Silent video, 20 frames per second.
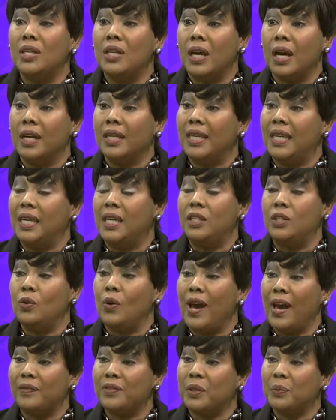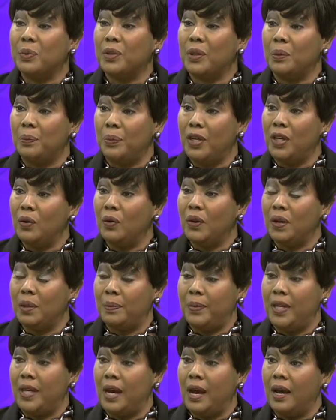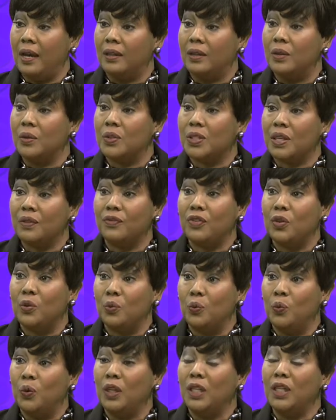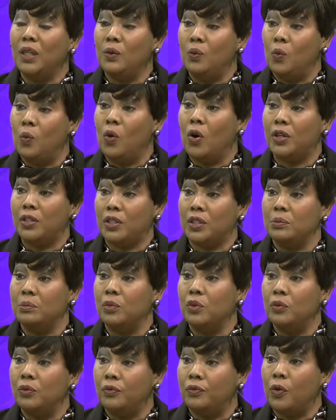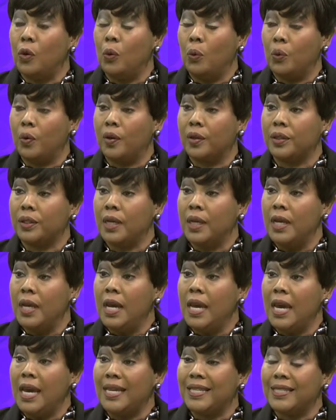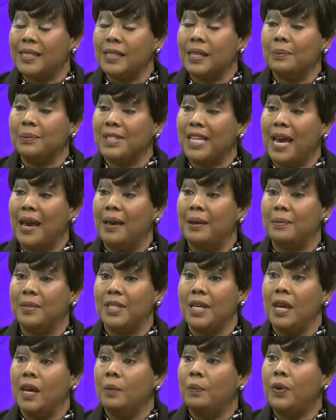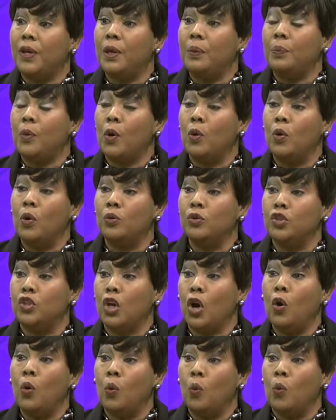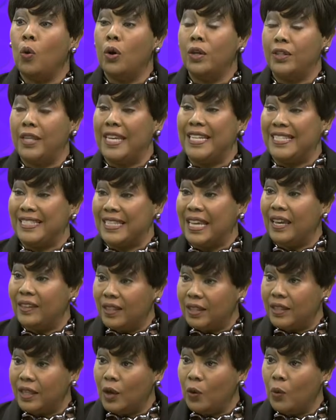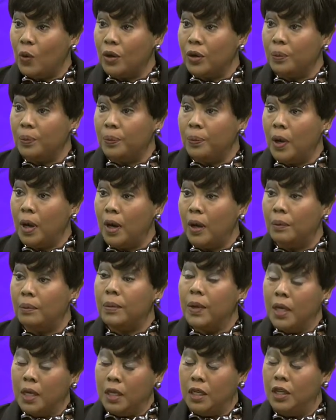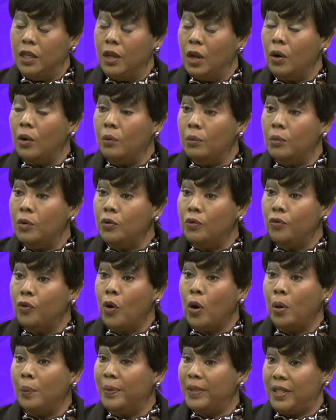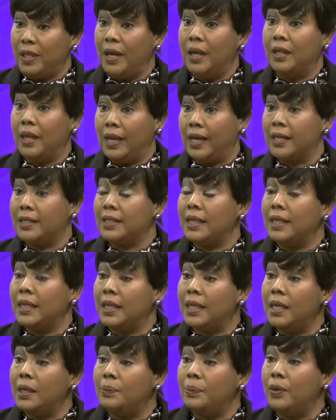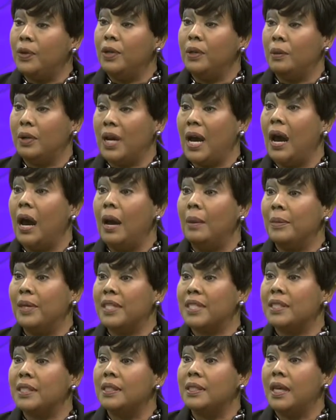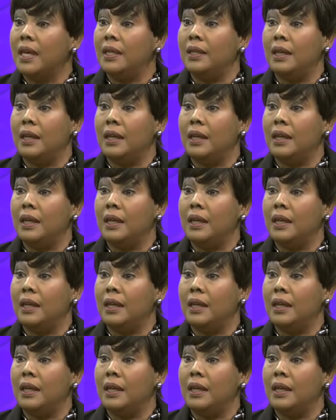again, you have to put a period behind those if you really want to move forward. And sometimes people don't want, they say that they want to, you know, move forward, but they, like I said, they keep putting them commas and